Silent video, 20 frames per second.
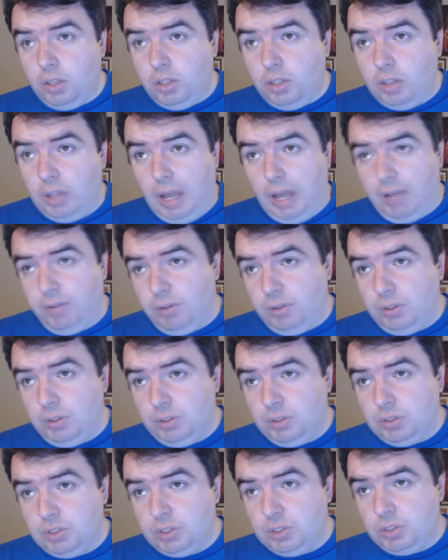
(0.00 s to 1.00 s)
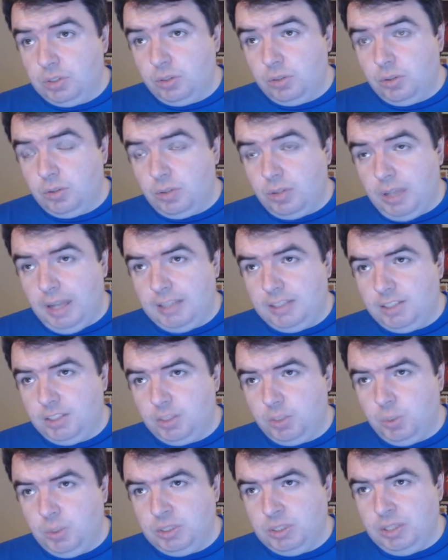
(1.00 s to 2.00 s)
the novel's
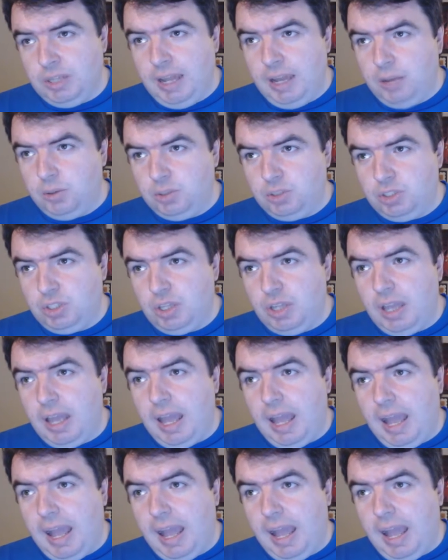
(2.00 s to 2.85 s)
license was announced,